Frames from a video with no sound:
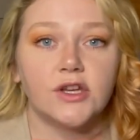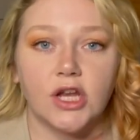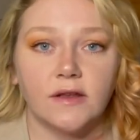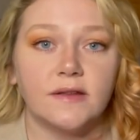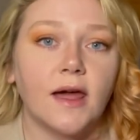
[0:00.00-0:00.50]

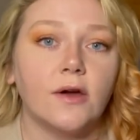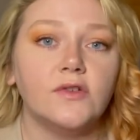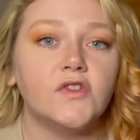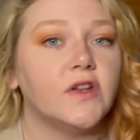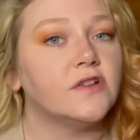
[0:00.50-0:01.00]
Shelley's
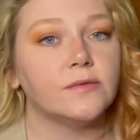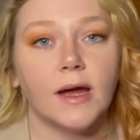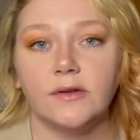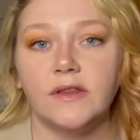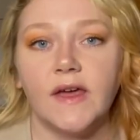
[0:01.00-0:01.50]
house, they
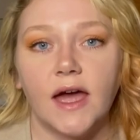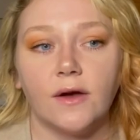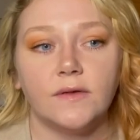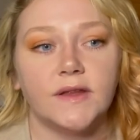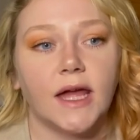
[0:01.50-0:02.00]
surrounded the house,